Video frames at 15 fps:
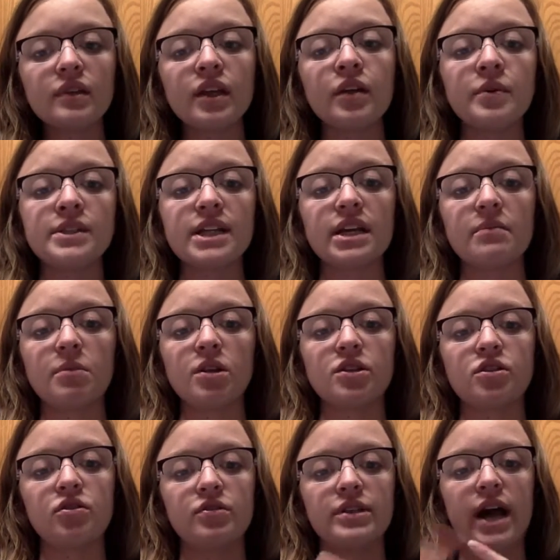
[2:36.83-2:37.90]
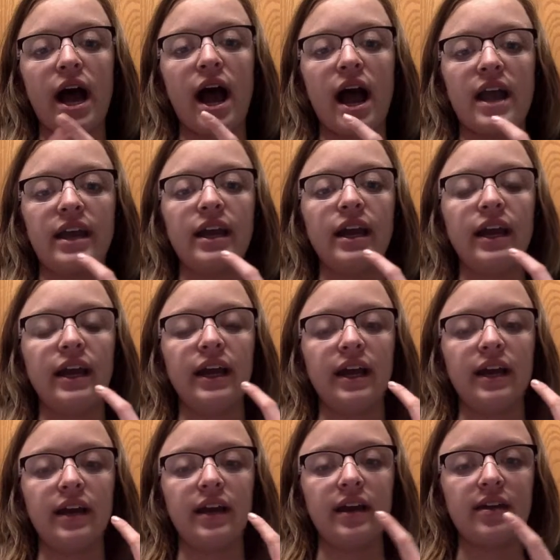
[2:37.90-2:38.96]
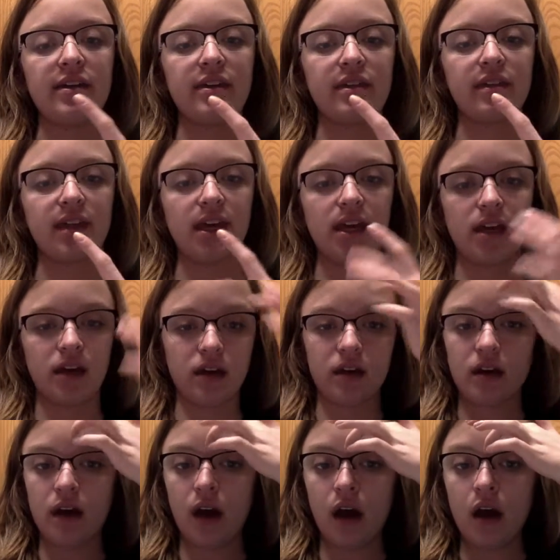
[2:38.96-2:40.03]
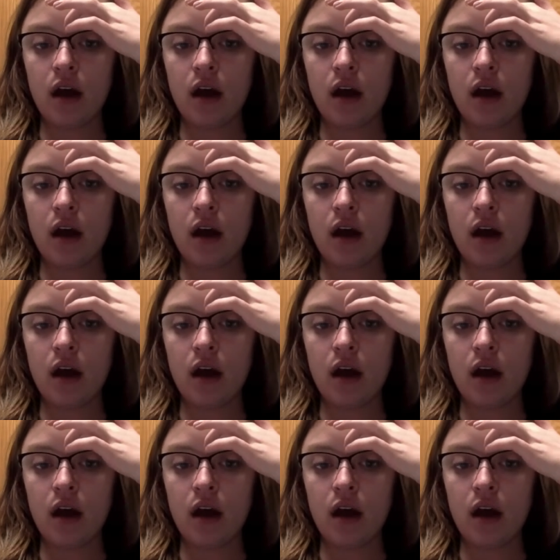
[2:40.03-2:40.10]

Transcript: it was able to tie in the